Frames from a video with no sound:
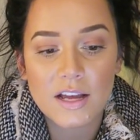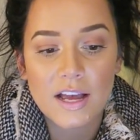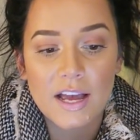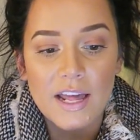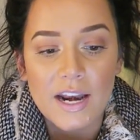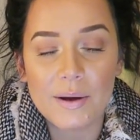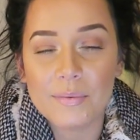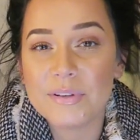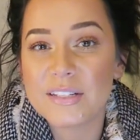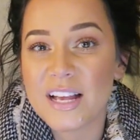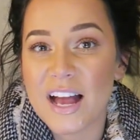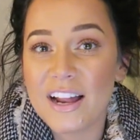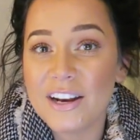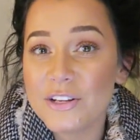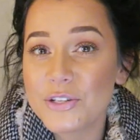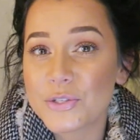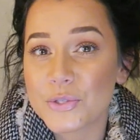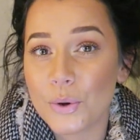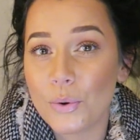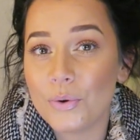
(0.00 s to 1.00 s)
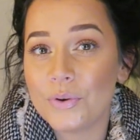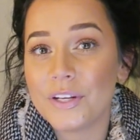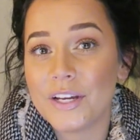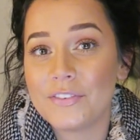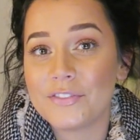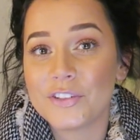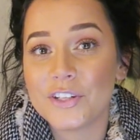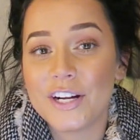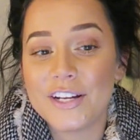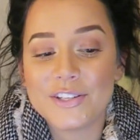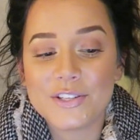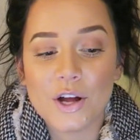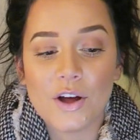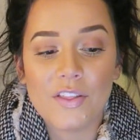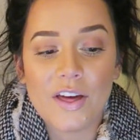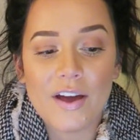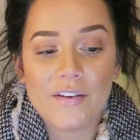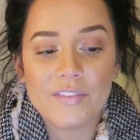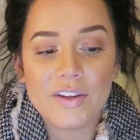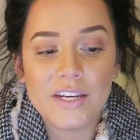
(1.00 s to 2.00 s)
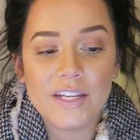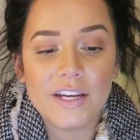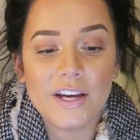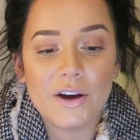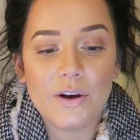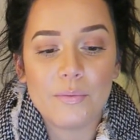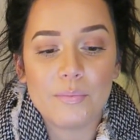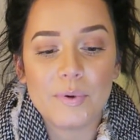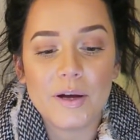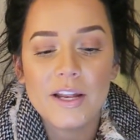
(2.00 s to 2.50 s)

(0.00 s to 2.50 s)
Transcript: and I was kind of sold after I saw that video.